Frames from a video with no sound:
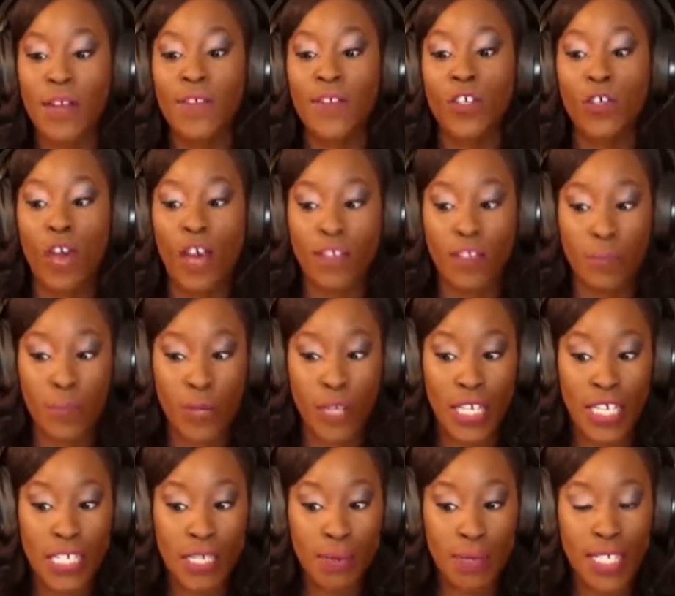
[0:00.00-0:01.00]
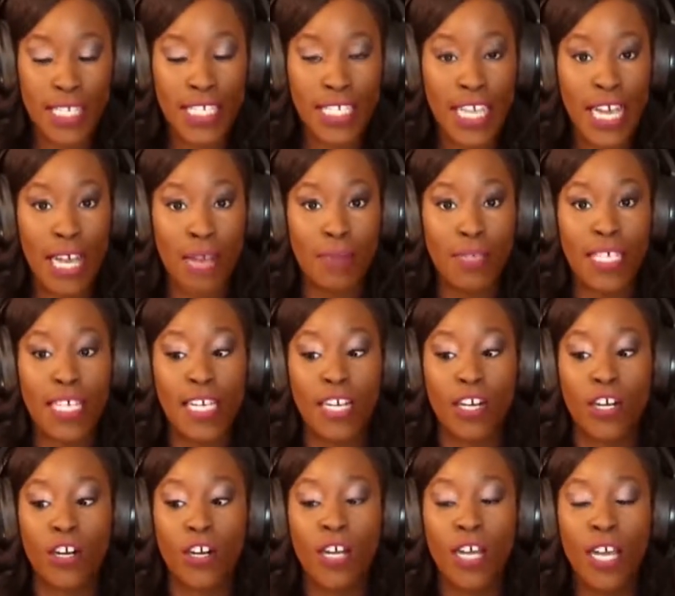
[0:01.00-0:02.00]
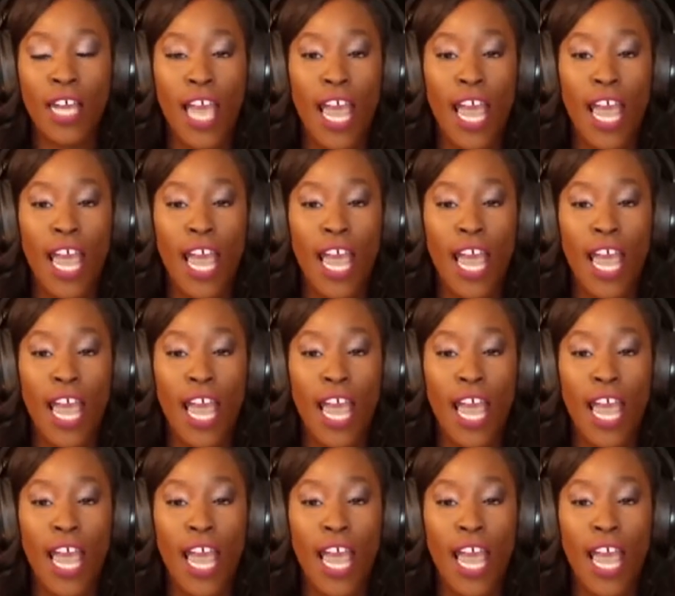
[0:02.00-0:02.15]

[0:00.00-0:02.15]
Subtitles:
you'll have the participants' names here,